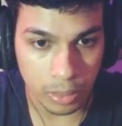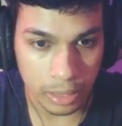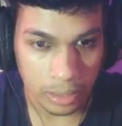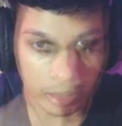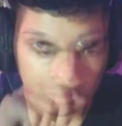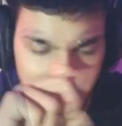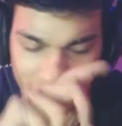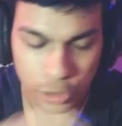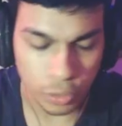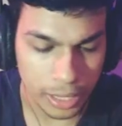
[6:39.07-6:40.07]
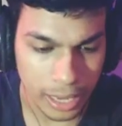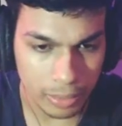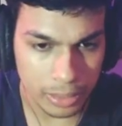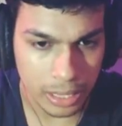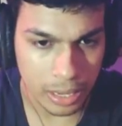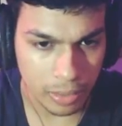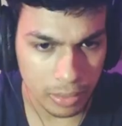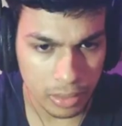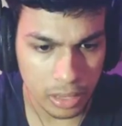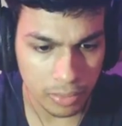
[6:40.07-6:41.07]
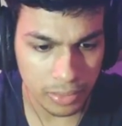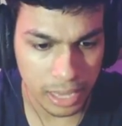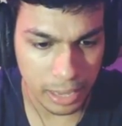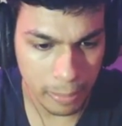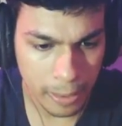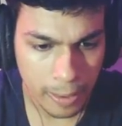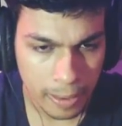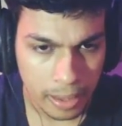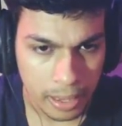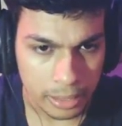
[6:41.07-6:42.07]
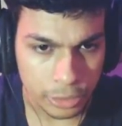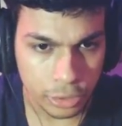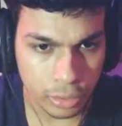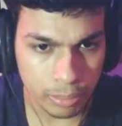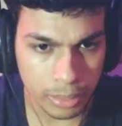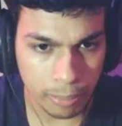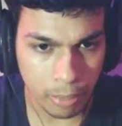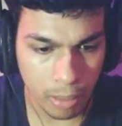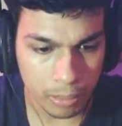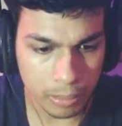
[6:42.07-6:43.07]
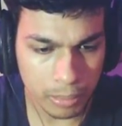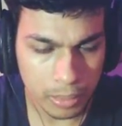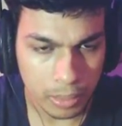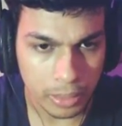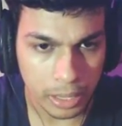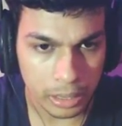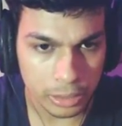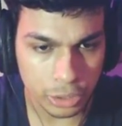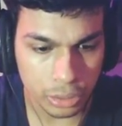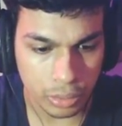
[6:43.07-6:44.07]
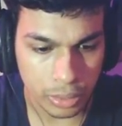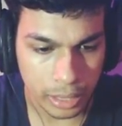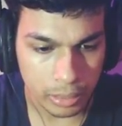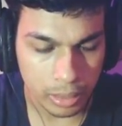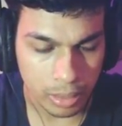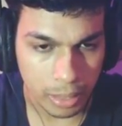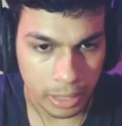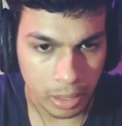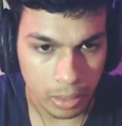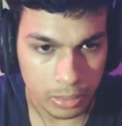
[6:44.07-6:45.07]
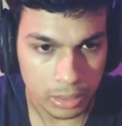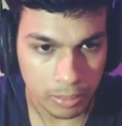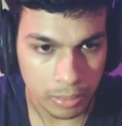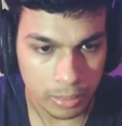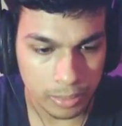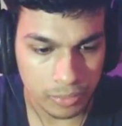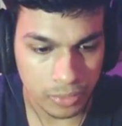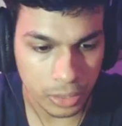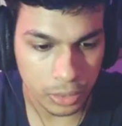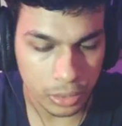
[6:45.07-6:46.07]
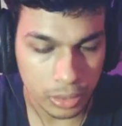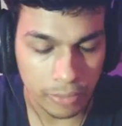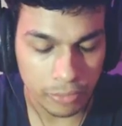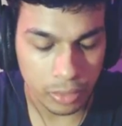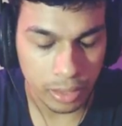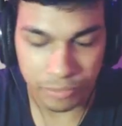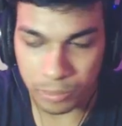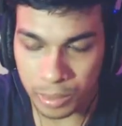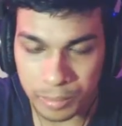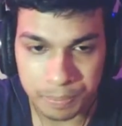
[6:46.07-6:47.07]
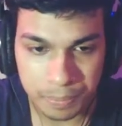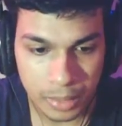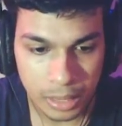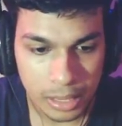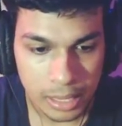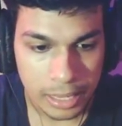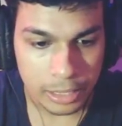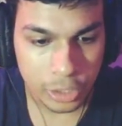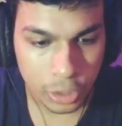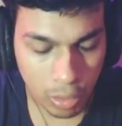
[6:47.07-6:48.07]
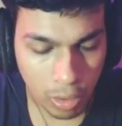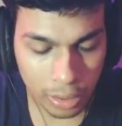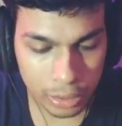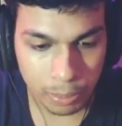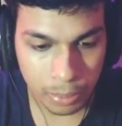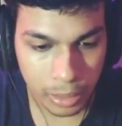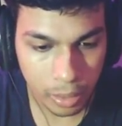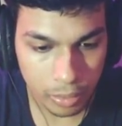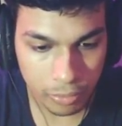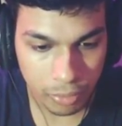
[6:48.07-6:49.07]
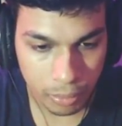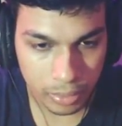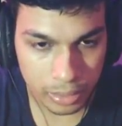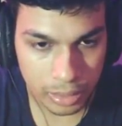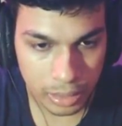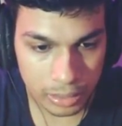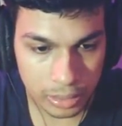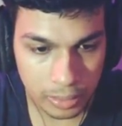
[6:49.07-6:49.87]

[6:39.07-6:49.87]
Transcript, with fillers: So, let me just try it out in another another game. It shouldn't be a problem. Okay, let's just go down. Oh my god, what's up with my finger? Left left one. It's so hard to play on the phone these days.